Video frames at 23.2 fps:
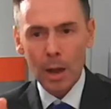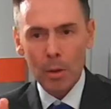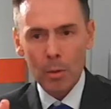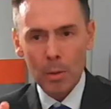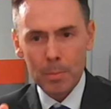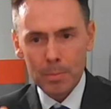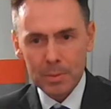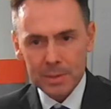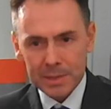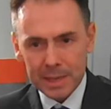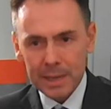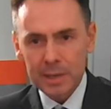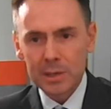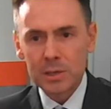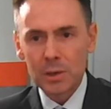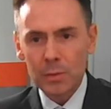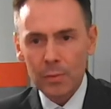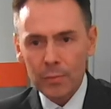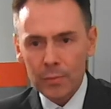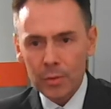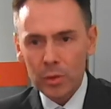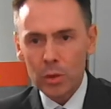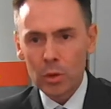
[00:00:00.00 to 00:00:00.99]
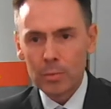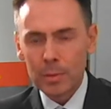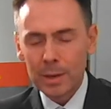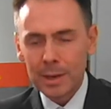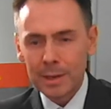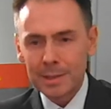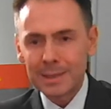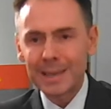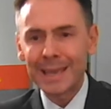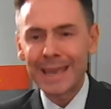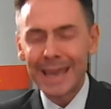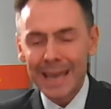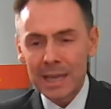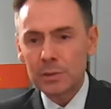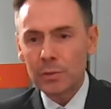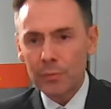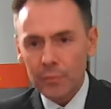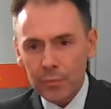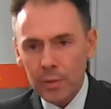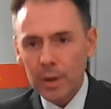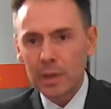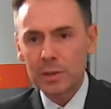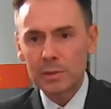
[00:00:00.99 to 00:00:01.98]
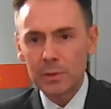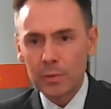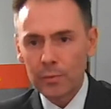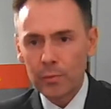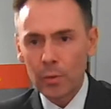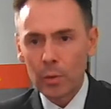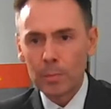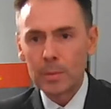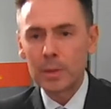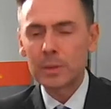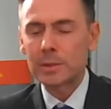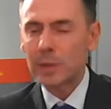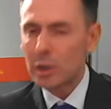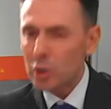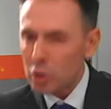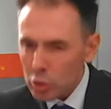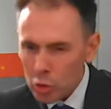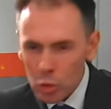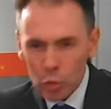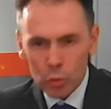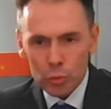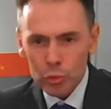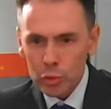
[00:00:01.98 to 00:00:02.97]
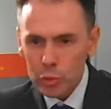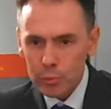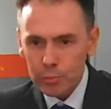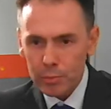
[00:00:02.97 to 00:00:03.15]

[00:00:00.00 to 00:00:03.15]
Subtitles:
a representative of a community is first and foremost a huge